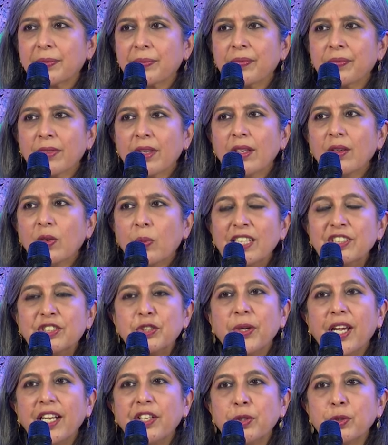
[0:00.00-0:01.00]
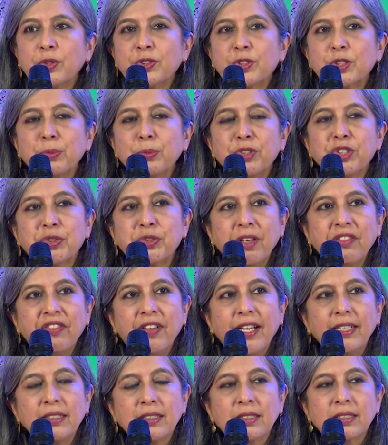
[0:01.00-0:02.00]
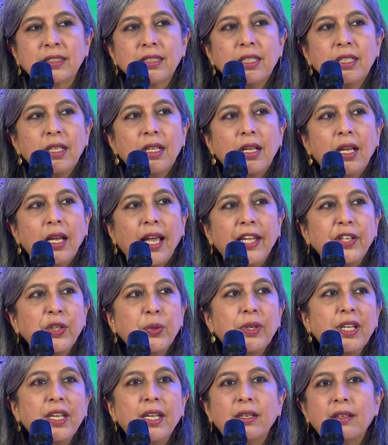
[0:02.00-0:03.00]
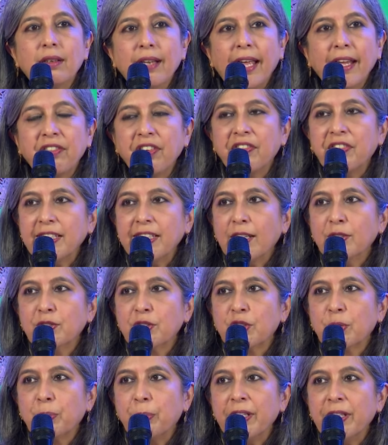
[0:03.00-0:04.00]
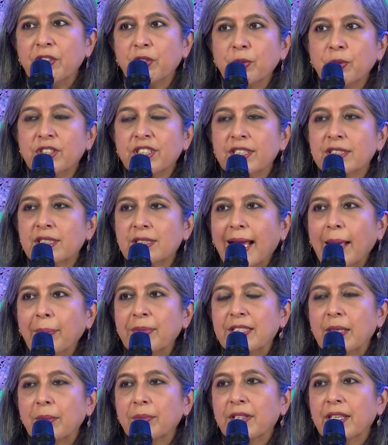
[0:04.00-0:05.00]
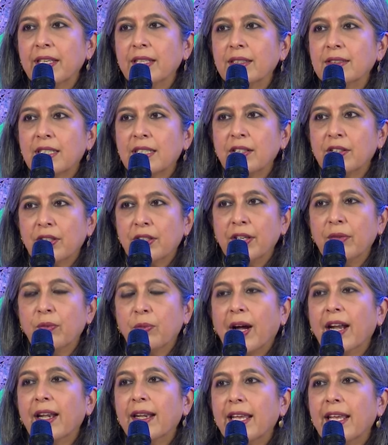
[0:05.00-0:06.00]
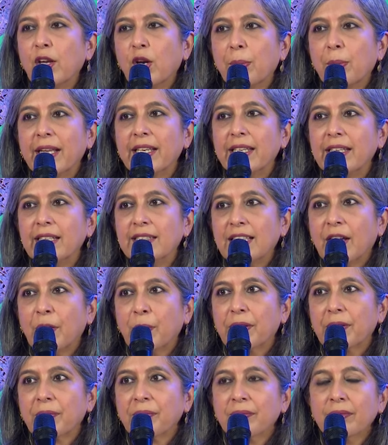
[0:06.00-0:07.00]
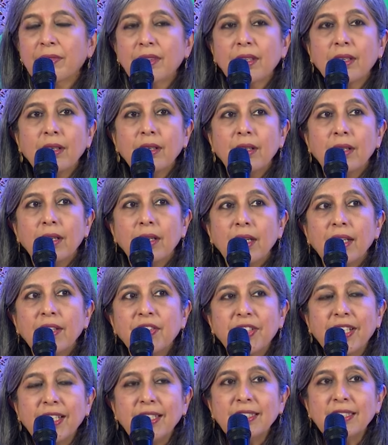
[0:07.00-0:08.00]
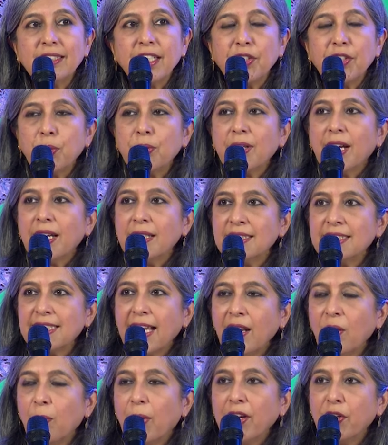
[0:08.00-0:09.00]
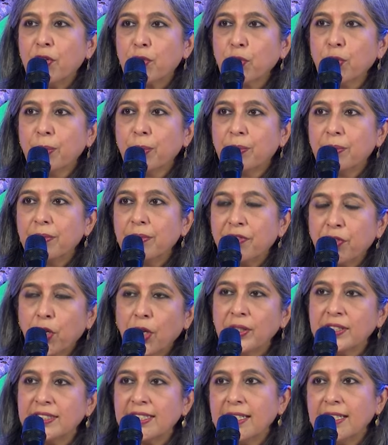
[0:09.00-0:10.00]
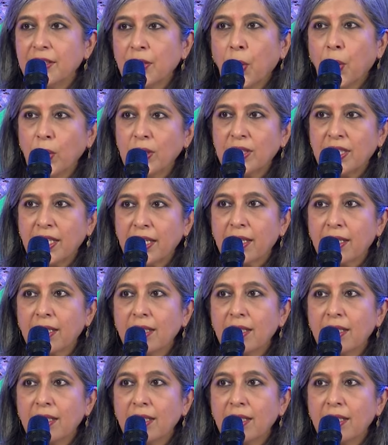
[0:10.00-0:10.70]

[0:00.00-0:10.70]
Once you get used to mutual funds and you need like 50,000 rupees, you will just tap some things and in one day your money is out. In real estate, you can't sell one room. You've got to sell the whole thing.